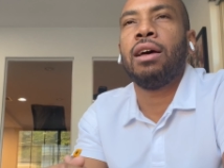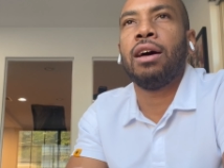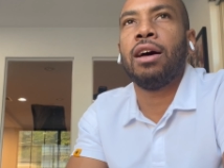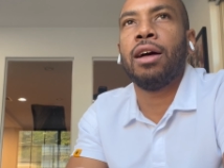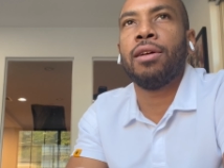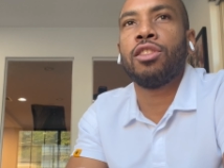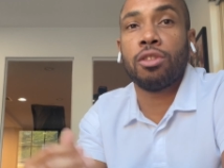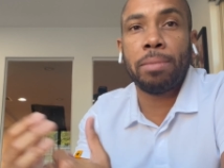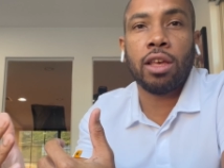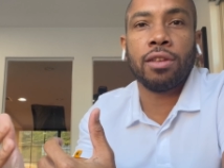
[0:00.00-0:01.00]
uh, just
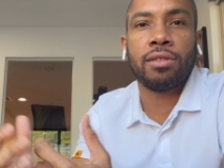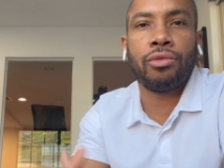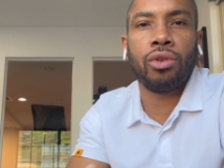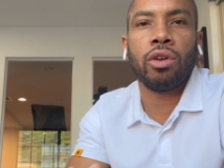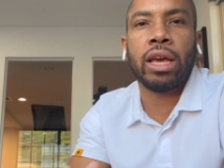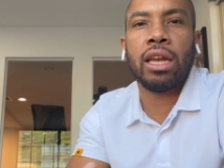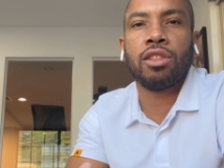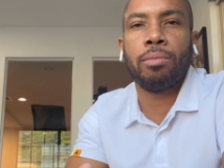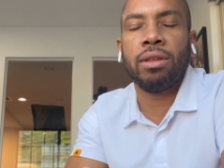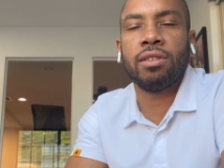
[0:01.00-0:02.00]
because they've relocated
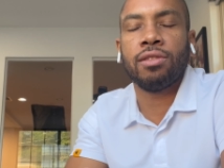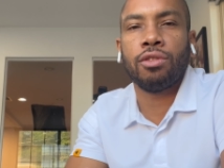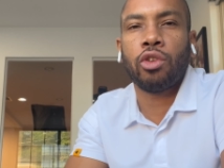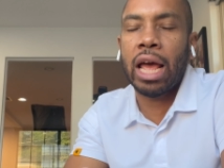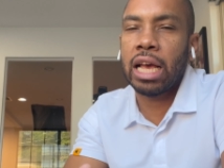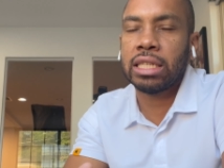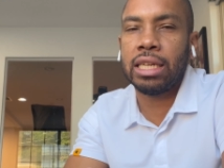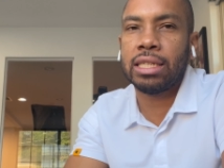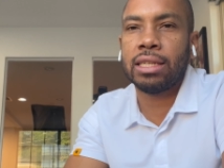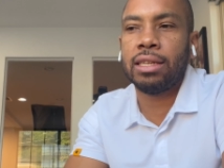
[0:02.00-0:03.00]
their business under Act
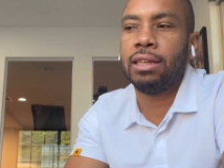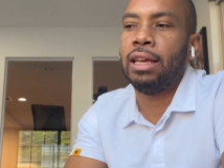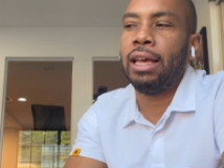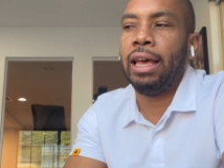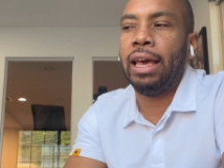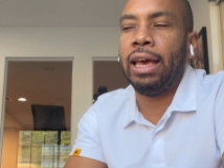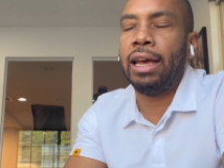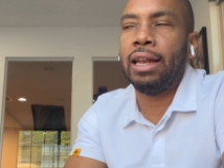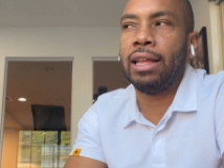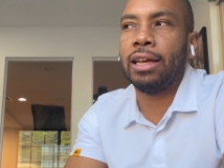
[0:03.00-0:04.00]
60,
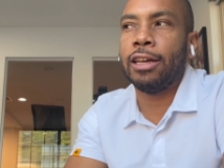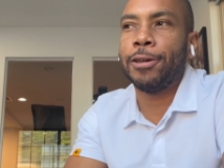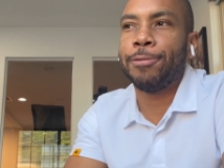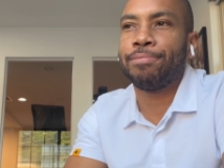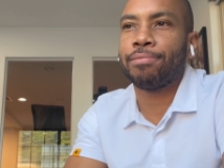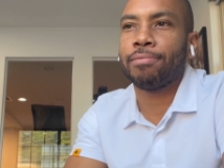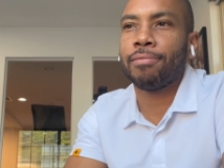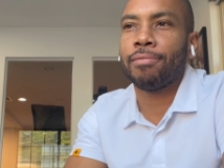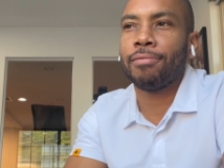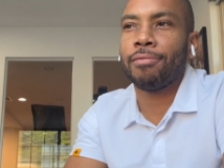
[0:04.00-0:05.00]
and uh,
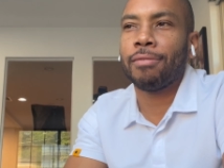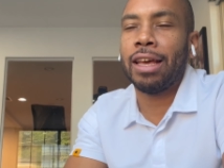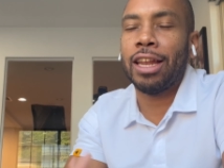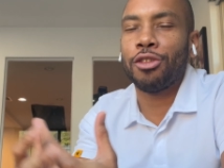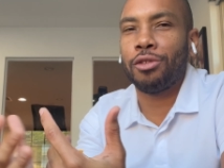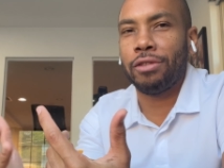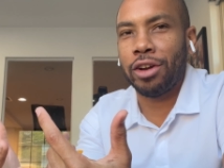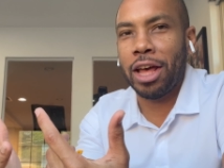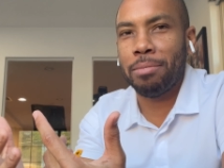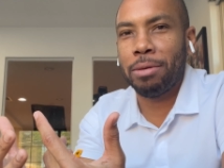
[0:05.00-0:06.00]
and now they're very
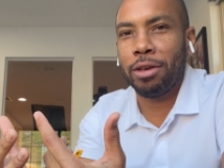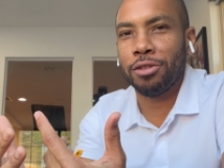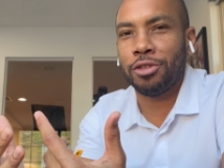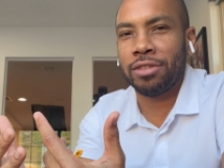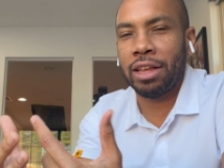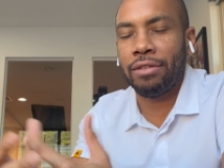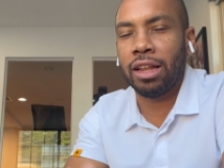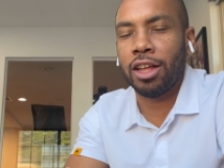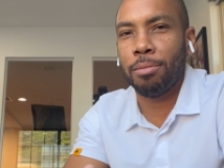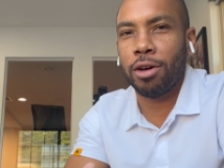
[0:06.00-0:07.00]
happy because they're saving a
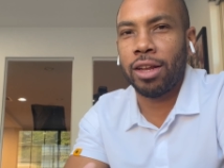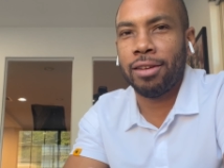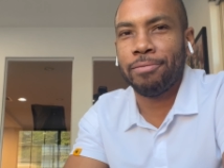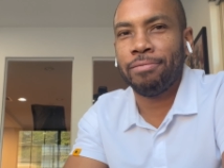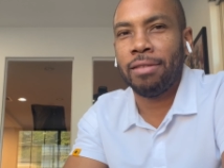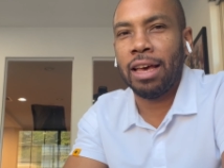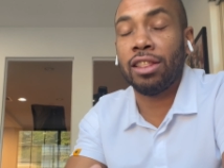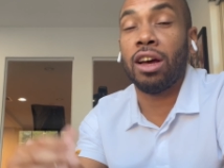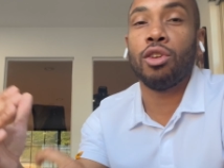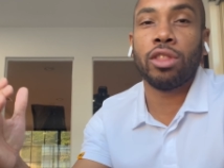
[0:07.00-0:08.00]
lot of money, and
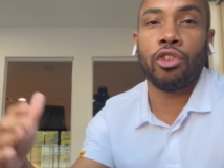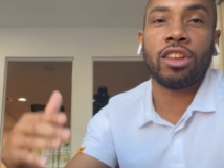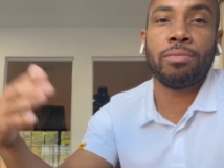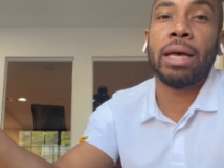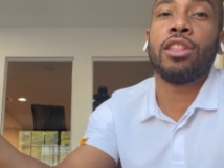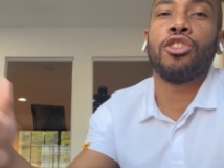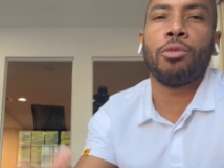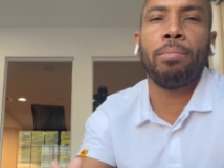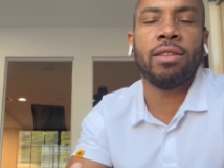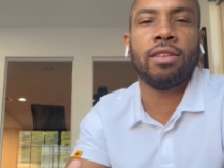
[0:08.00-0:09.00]
now they're expanding their
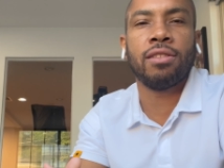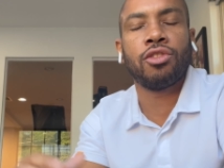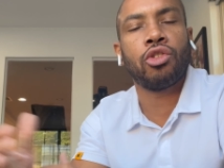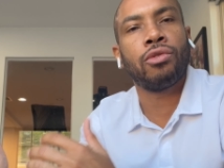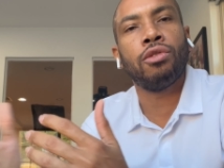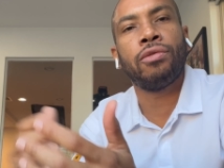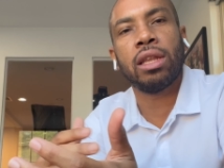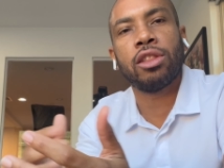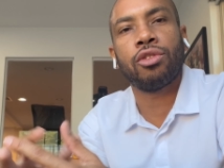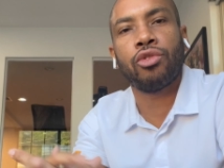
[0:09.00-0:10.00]
businesses, they're
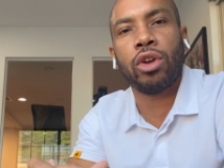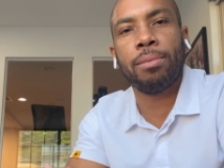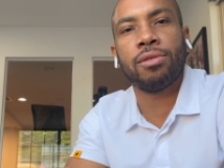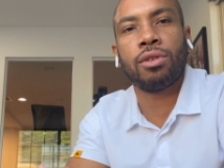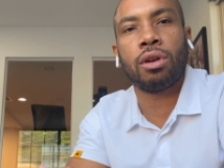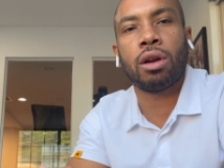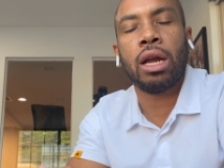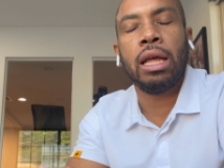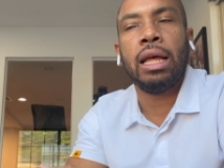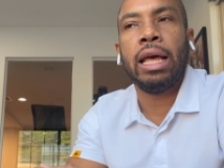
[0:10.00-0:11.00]
fulfilling their dreams, they're
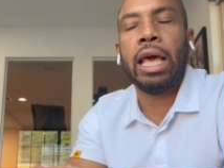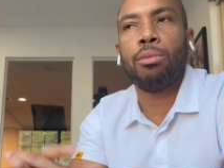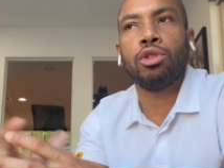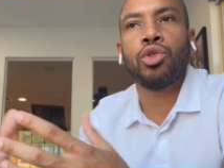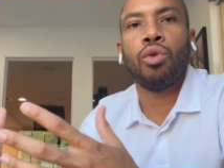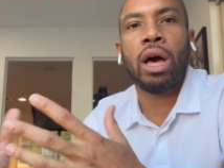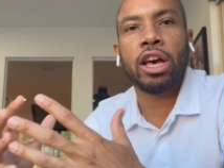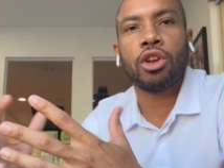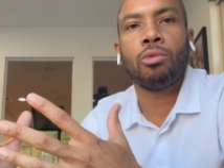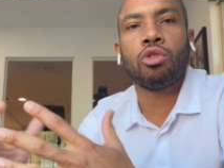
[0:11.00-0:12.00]
able to
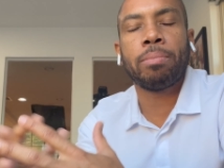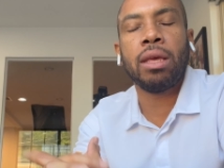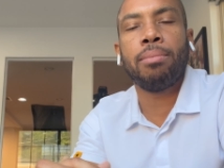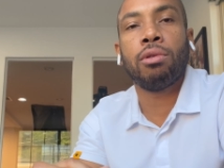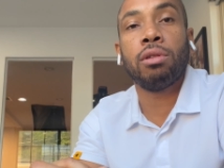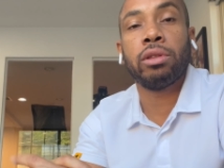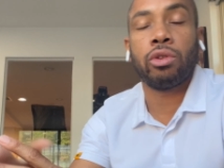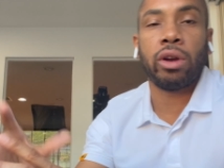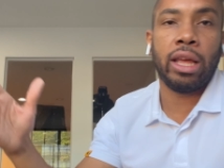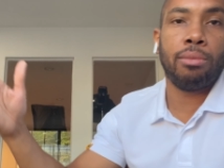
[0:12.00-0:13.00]
hire more people,
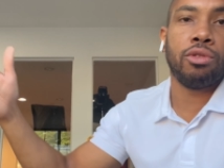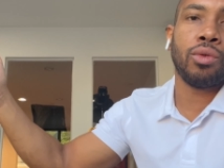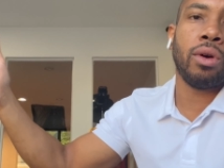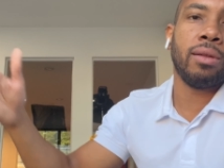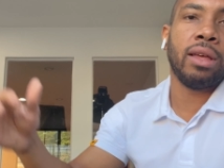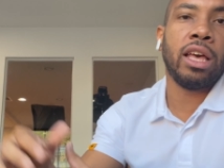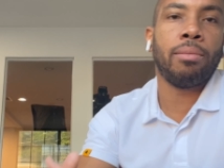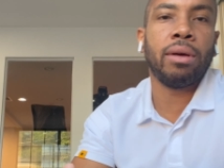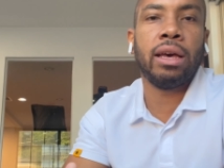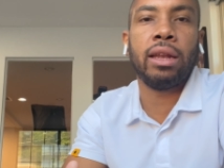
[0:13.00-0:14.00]
they're able to uh,
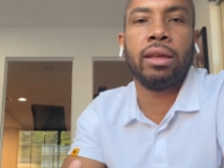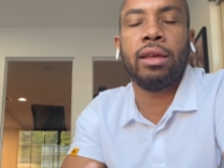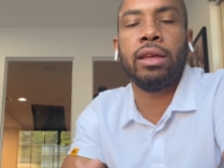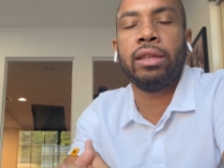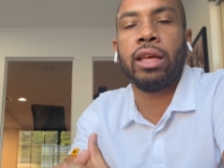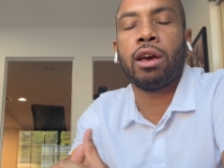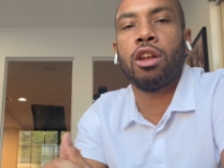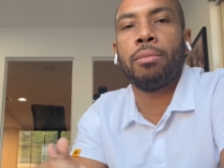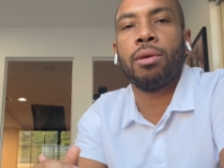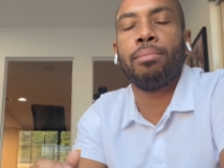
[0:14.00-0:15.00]
help in, uh, in the
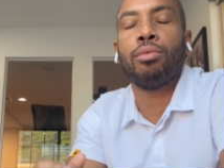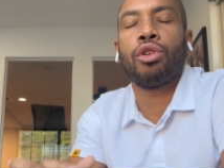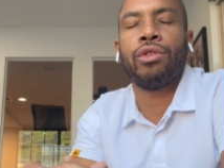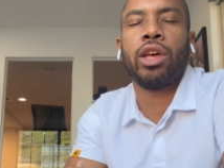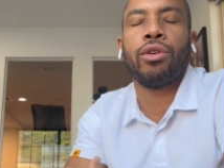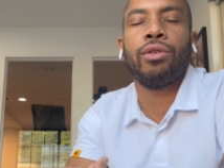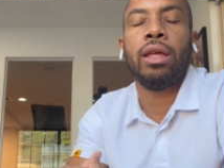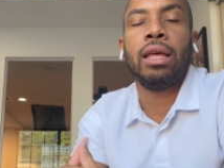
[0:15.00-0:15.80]
economy in Puerto Rico,